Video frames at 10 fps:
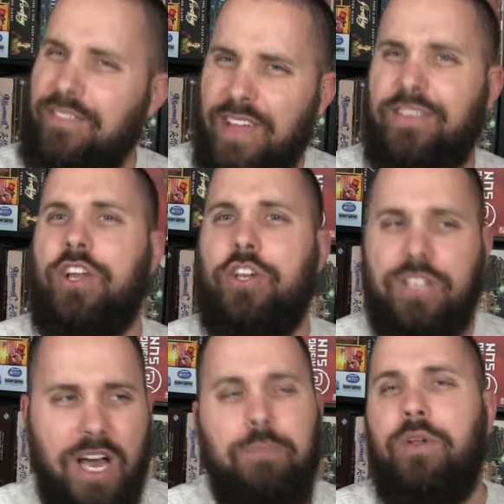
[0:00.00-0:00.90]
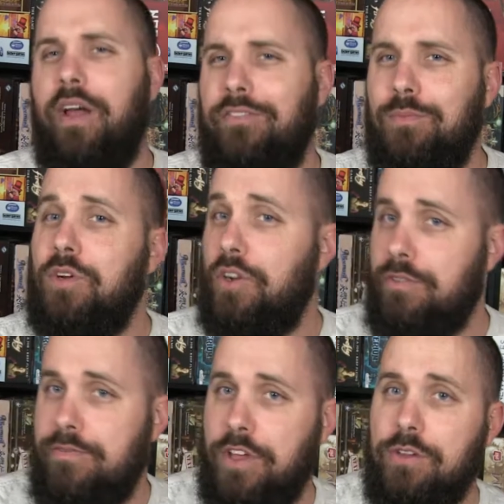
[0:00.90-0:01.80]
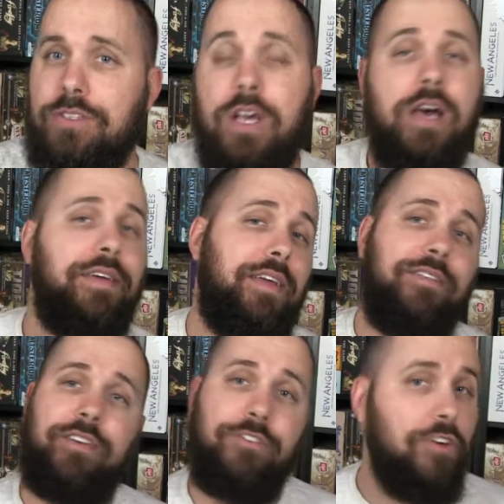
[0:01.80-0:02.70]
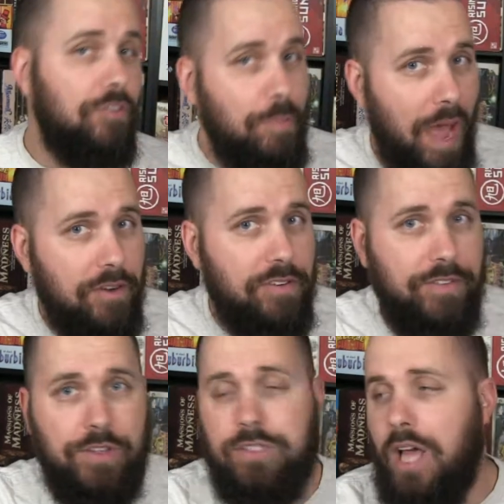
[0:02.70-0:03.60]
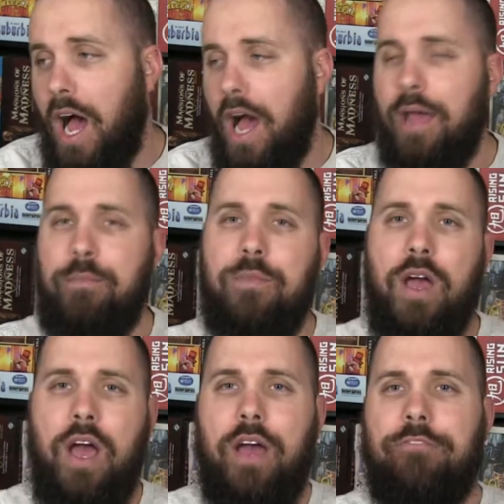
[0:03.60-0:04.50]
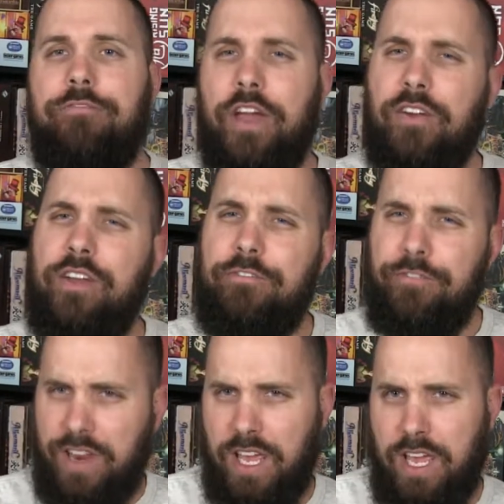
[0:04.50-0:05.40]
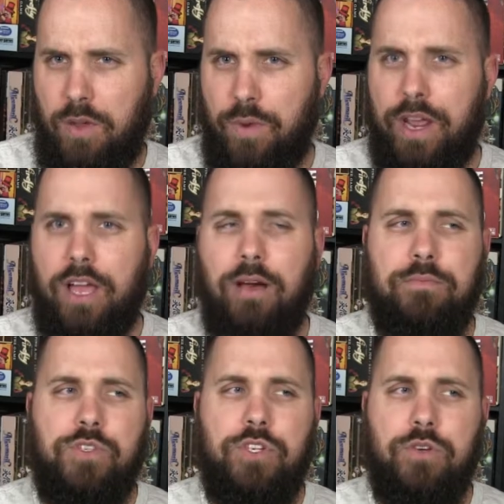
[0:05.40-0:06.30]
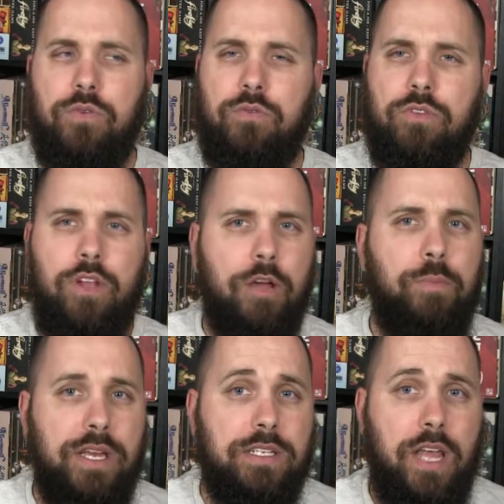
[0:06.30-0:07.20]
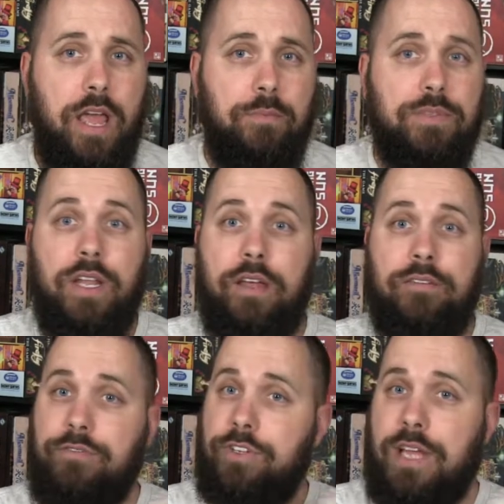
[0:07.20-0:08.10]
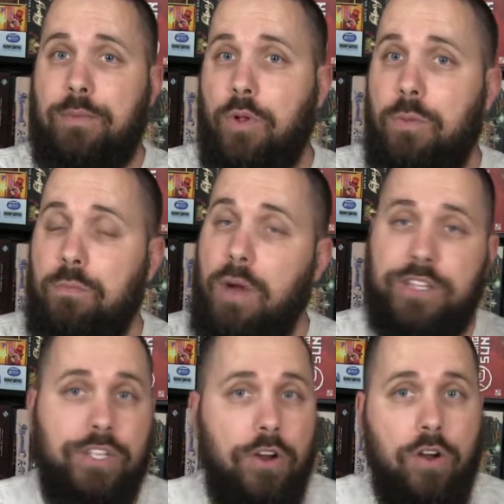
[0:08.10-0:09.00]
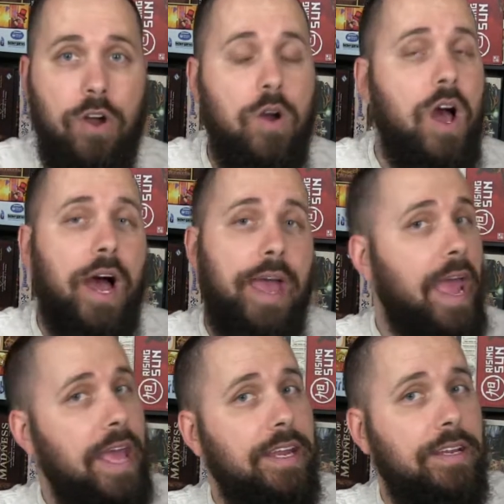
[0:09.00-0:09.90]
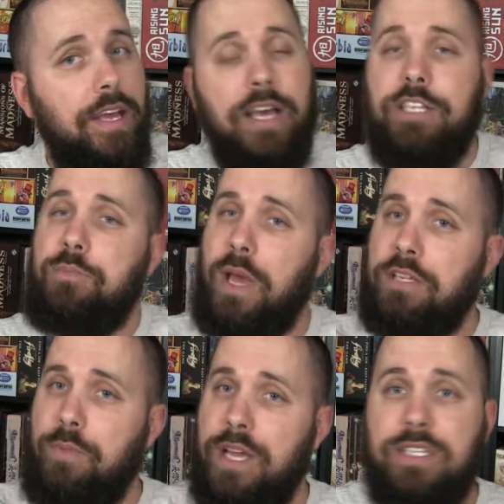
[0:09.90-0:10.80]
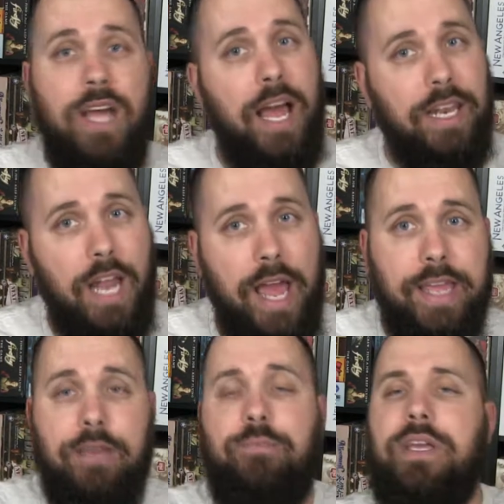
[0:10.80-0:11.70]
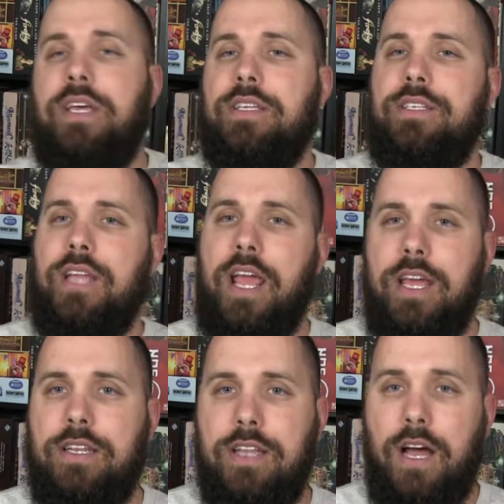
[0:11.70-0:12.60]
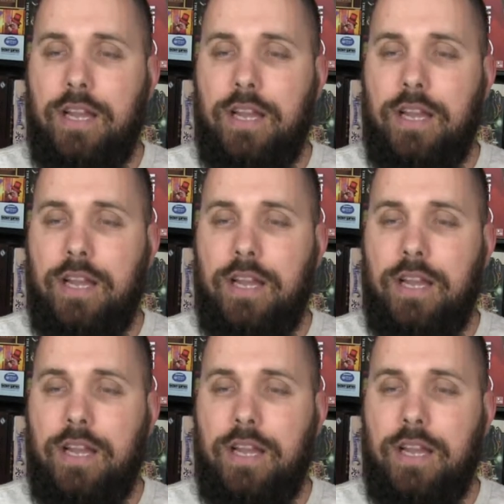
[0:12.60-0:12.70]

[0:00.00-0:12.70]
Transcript: given a couple of them good reviews, given a few of them bad reviews. I'm very finicky when it comes to luck-based games. Like, for example, Machikoro, I hated. Space Base, I like, because it